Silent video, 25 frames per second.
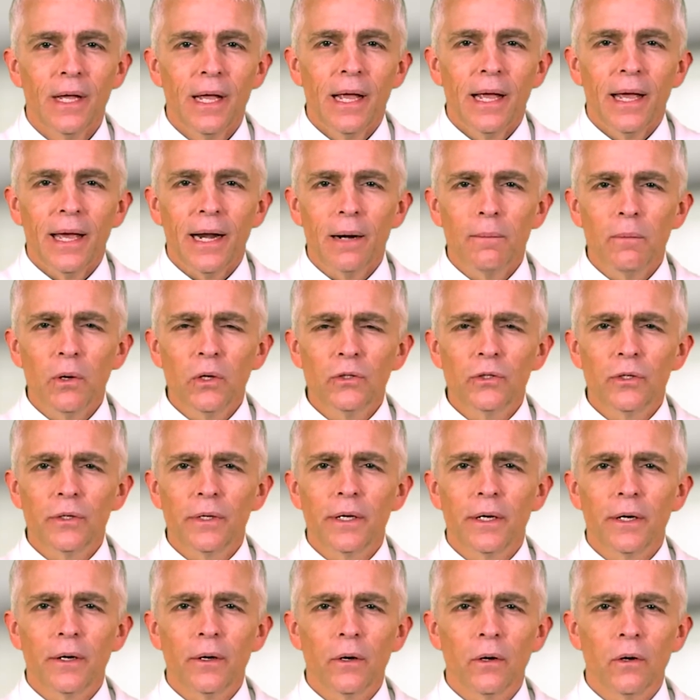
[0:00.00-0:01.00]
And I'm also
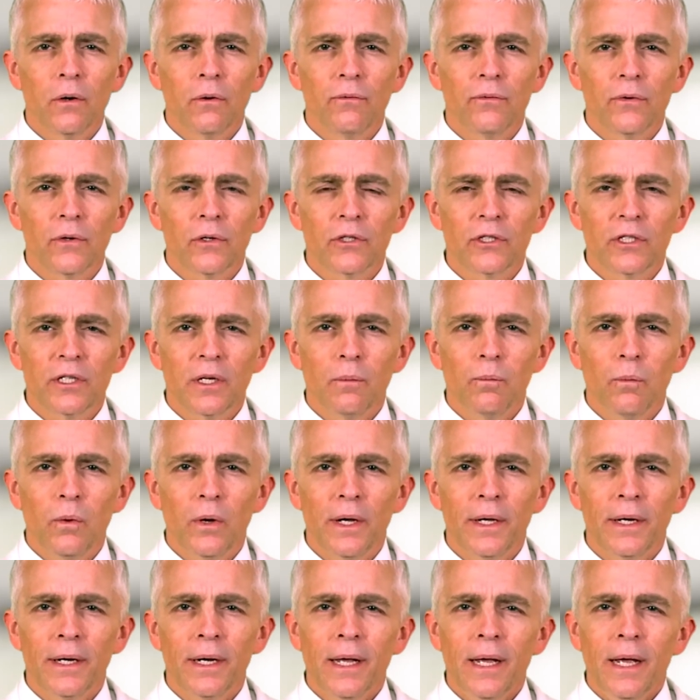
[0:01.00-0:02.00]
going to go over
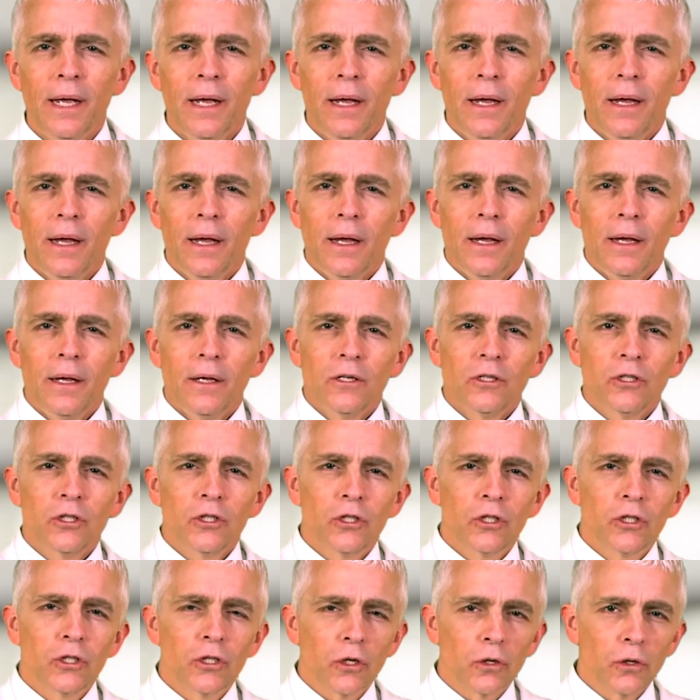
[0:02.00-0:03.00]
somewhat
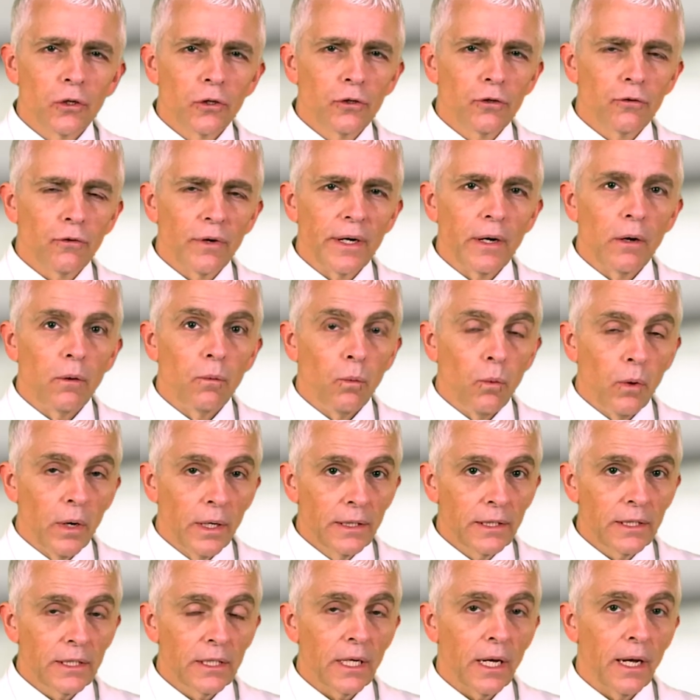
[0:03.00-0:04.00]
surgery on
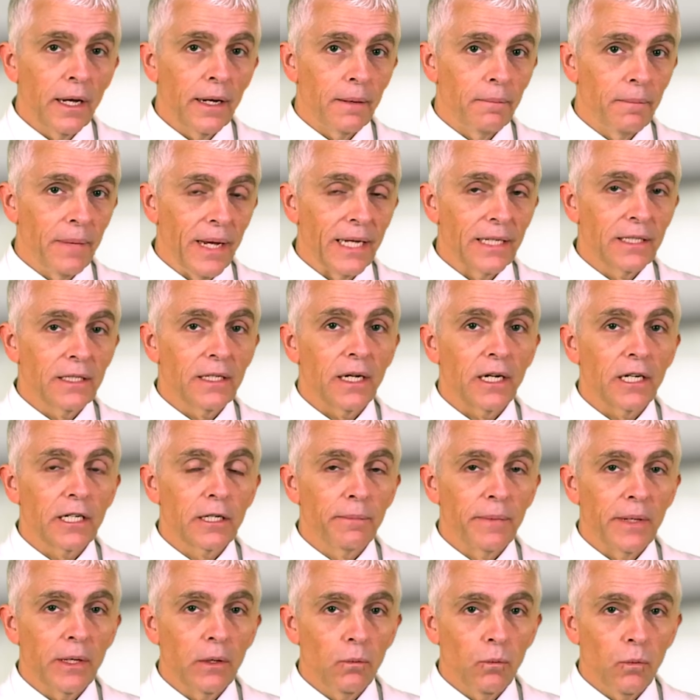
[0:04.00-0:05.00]
one side, a
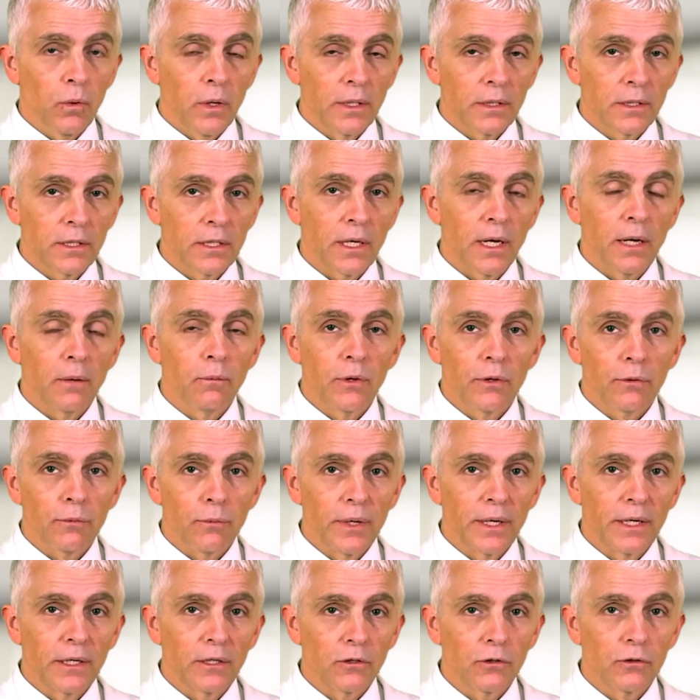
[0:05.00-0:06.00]
mastectomy on one side with
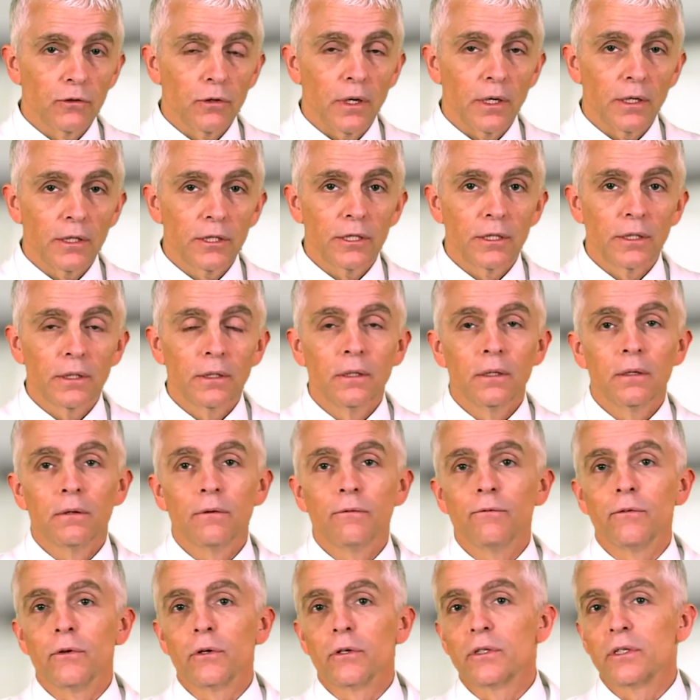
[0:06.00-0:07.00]
reconstruction,
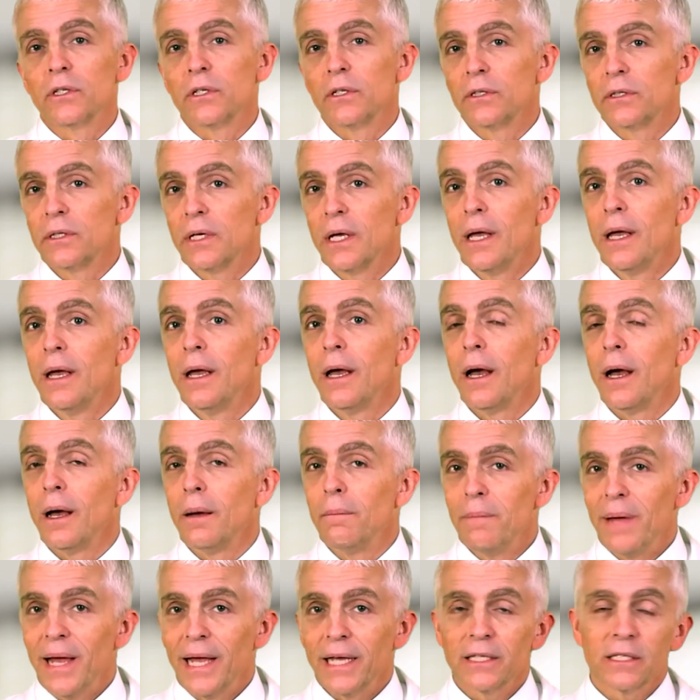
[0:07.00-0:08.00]
versus a
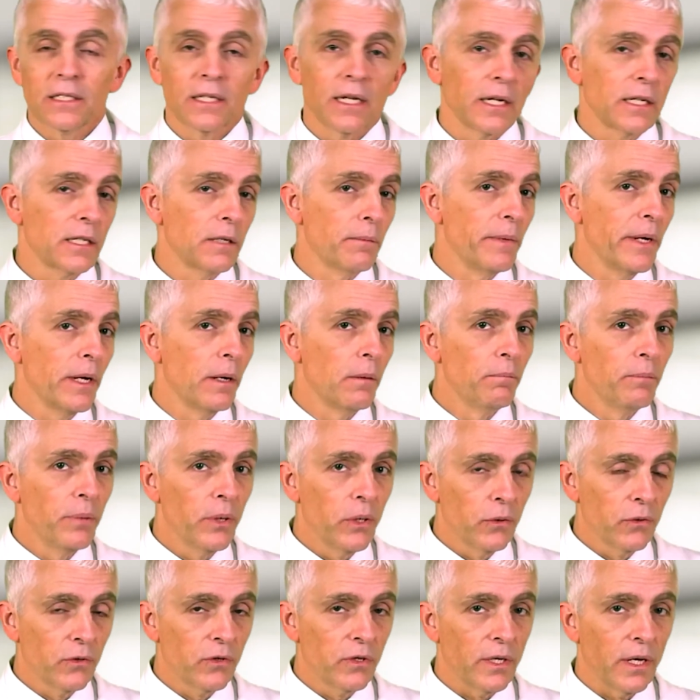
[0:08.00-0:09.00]
mastectomy on
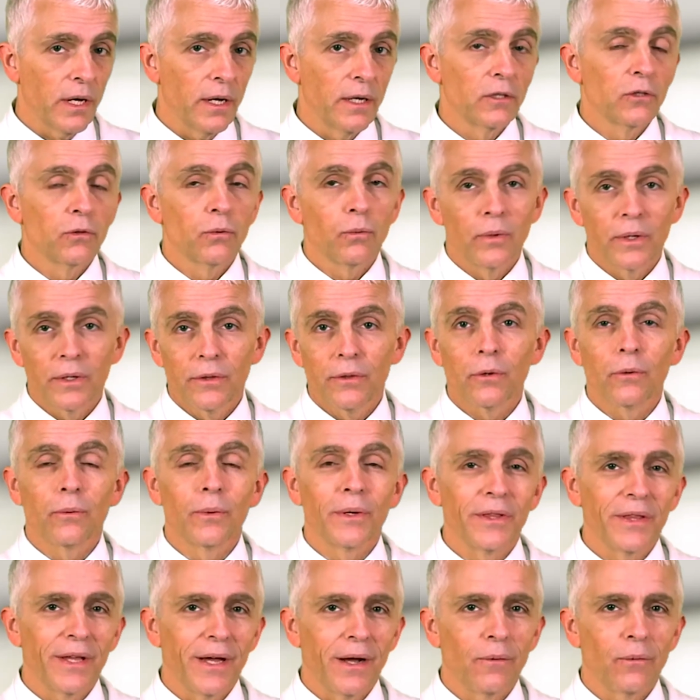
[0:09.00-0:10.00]
both sides with or
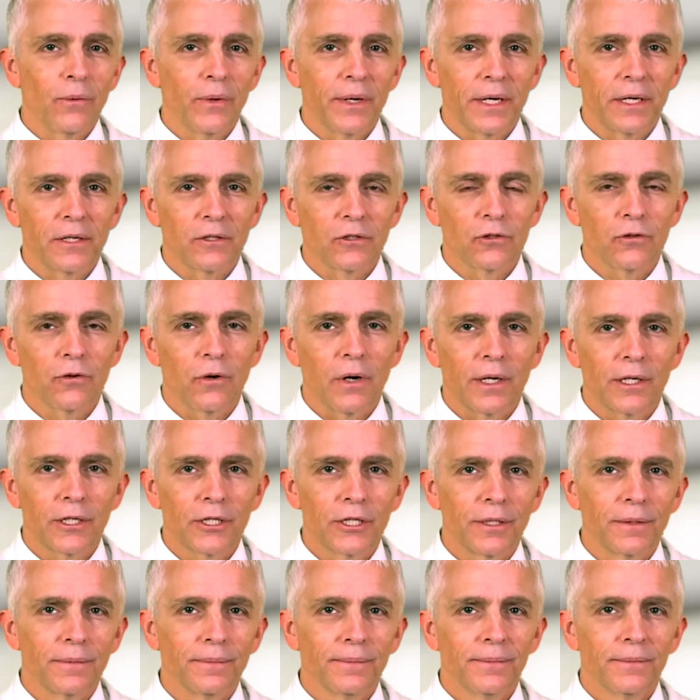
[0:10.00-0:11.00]
without
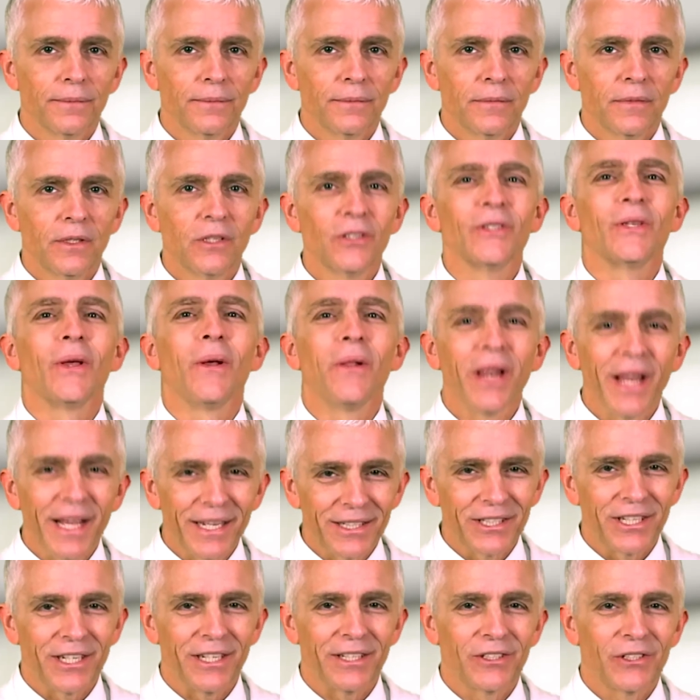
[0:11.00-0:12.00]
reconstruction. So
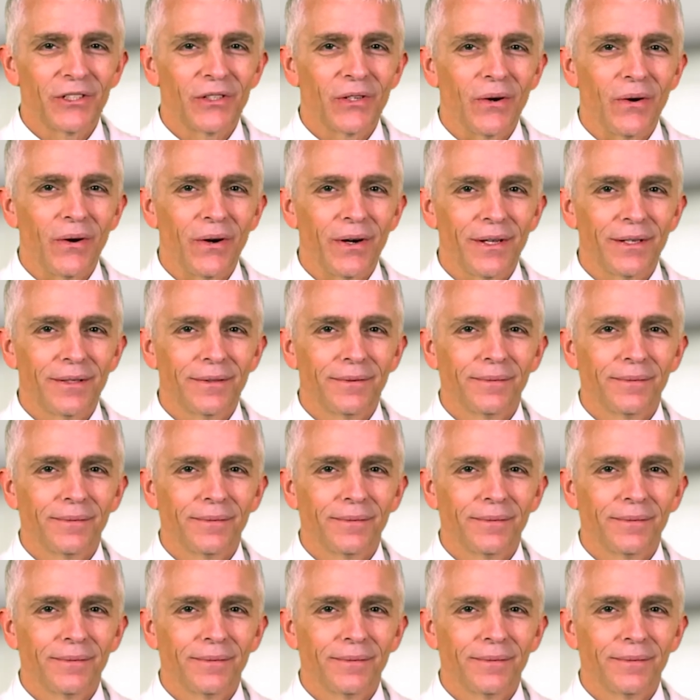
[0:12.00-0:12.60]
let's get started.